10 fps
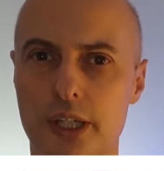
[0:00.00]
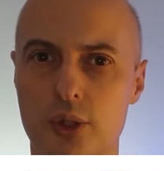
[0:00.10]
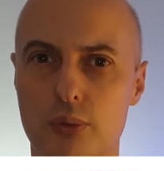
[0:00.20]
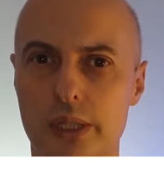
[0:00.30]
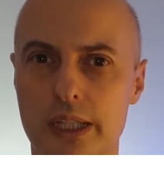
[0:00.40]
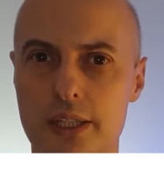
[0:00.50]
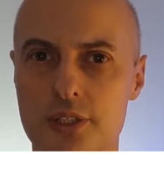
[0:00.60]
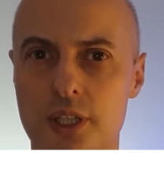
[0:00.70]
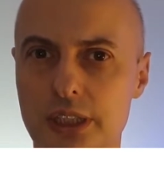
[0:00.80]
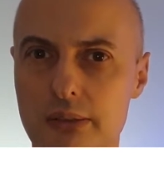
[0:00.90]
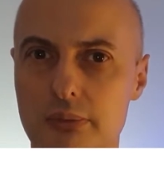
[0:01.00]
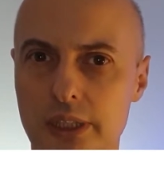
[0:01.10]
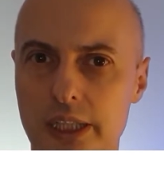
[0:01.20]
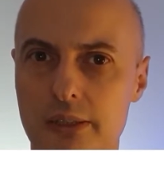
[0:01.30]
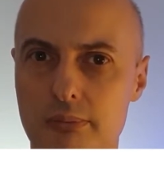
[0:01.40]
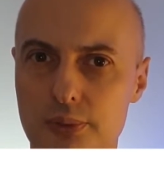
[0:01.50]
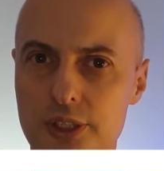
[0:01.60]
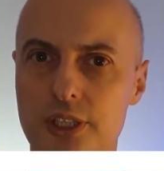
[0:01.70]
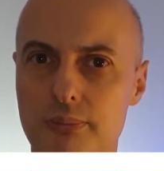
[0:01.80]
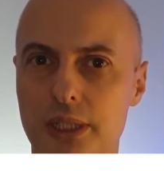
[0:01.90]
it creates. Generally in
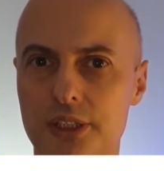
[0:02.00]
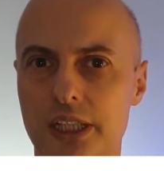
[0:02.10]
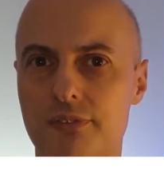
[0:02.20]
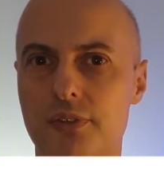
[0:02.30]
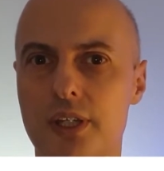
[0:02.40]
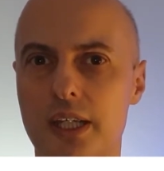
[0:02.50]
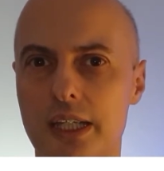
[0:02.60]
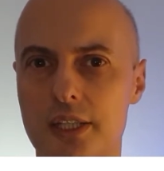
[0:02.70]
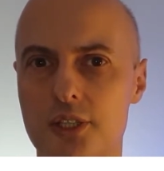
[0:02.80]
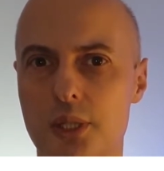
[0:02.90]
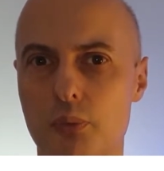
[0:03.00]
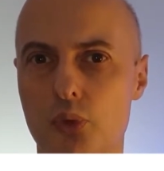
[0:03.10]
pretty much much every case, you will